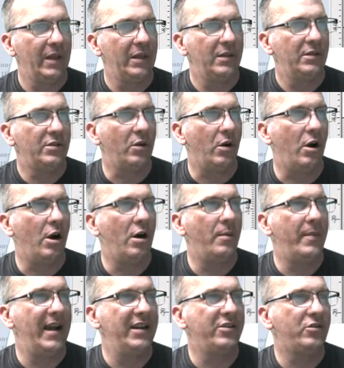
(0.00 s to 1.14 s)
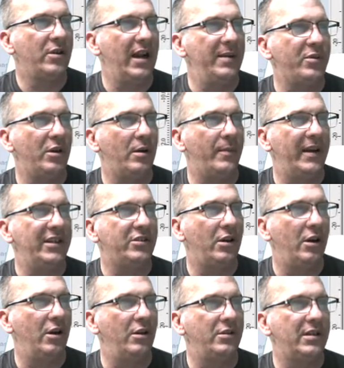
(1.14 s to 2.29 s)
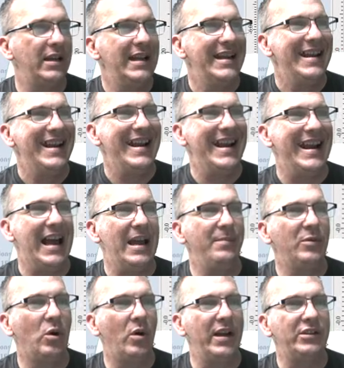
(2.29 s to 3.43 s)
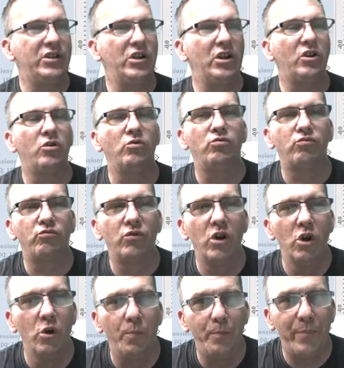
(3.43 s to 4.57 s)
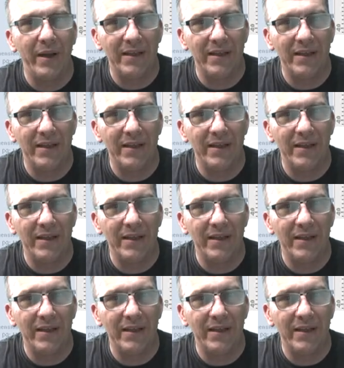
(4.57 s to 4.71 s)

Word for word: So all my stripes and all my stars. And I'm going to group